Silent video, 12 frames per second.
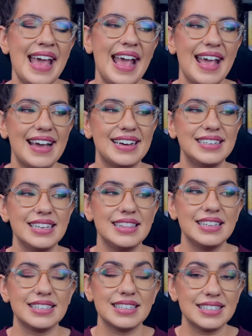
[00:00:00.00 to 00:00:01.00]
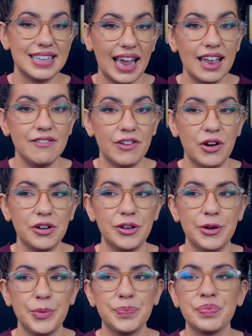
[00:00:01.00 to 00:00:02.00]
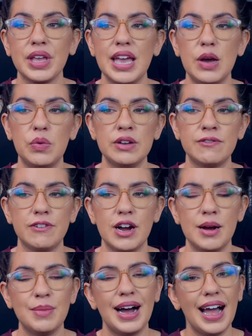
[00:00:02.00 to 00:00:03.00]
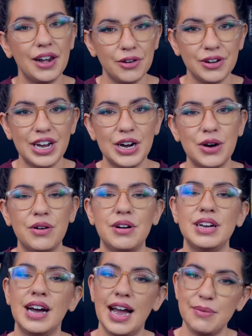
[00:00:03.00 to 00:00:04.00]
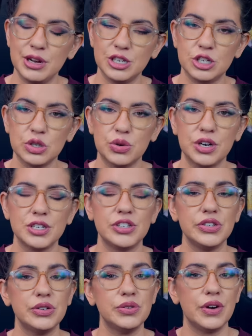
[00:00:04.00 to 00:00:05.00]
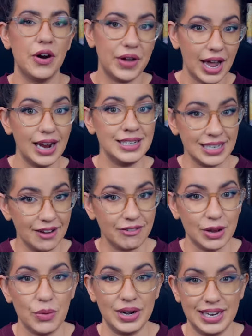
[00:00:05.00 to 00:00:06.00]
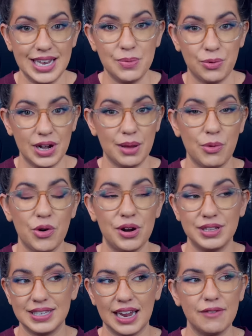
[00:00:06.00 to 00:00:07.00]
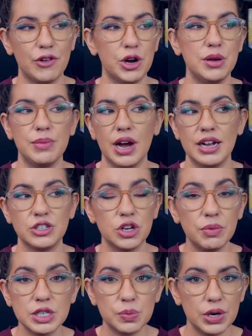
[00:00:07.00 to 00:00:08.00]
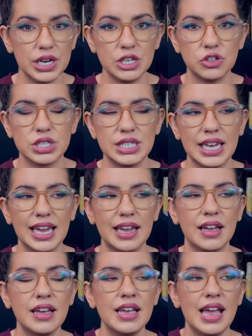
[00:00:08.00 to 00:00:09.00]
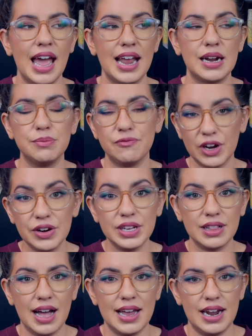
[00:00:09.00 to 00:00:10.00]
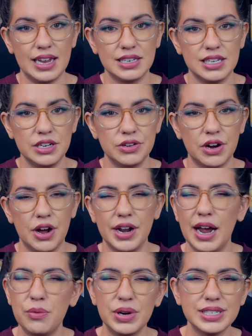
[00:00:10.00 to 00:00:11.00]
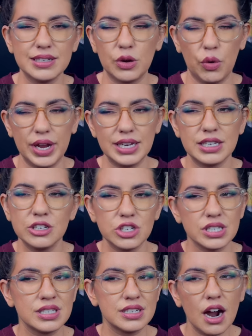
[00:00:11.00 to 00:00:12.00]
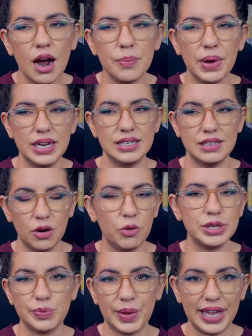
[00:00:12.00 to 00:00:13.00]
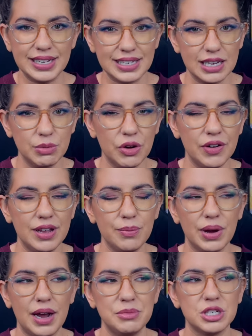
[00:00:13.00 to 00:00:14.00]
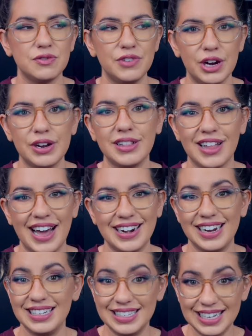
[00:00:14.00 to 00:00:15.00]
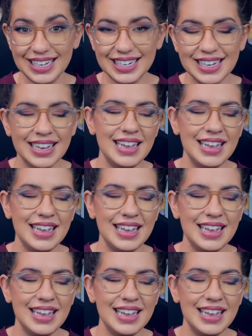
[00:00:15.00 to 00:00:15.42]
And in this second volume, it went from, I don't know, I'm unsure, to, okay, I definitely want to keep reading more. The second volume got so much more interesting, and I'm very glad I continued on. I wasn't going to just stop. I always planned to keep going, but I'm just very glad I did.